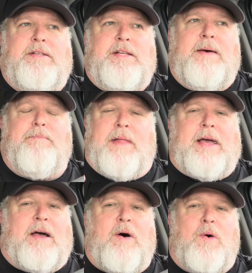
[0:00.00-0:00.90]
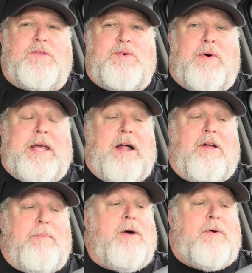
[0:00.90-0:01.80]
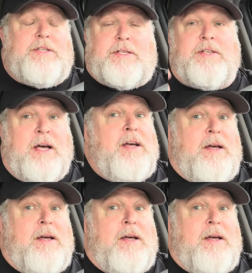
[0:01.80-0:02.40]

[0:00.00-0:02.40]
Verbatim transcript: tip like a whole $20 bill, which is